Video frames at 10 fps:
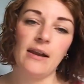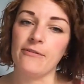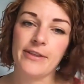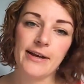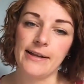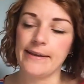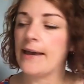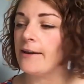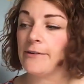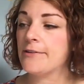Love the colour
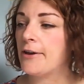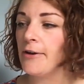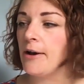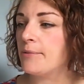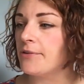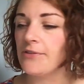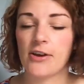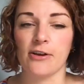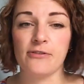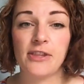yellow, so I was a
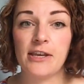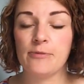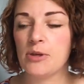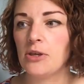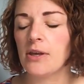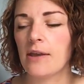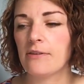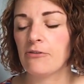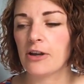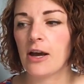sucker for these. But you can get
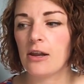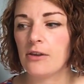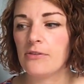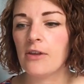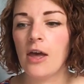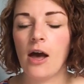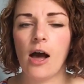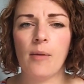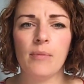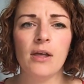different colours.
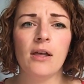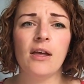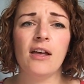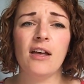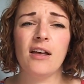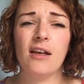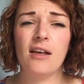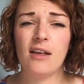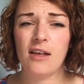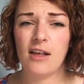Um,
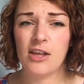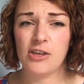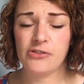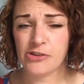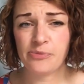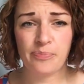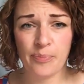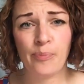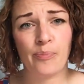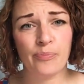just
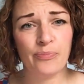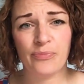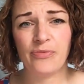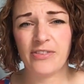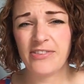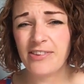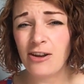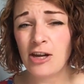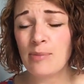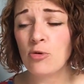
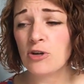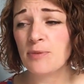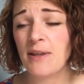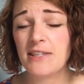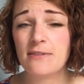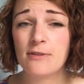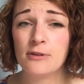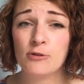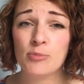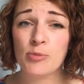slightly more expensive
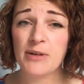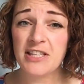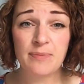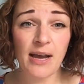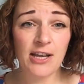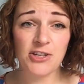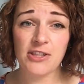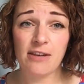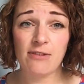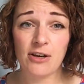than normal pins, but
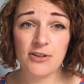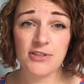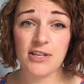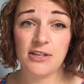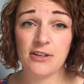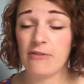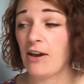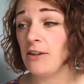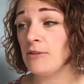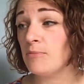actually they've lasted. I've
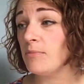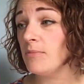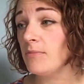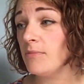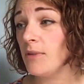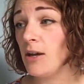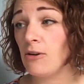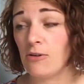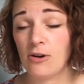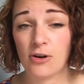had them a
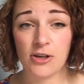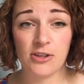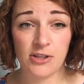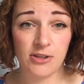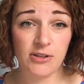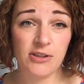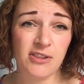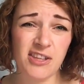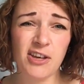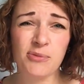lot longer than the,
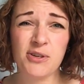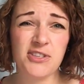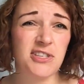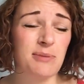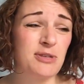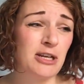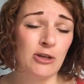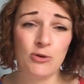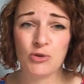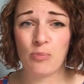the other ones. I seem to
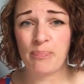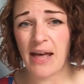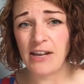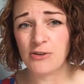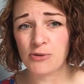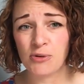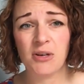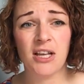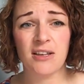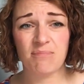lose or bend
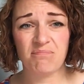or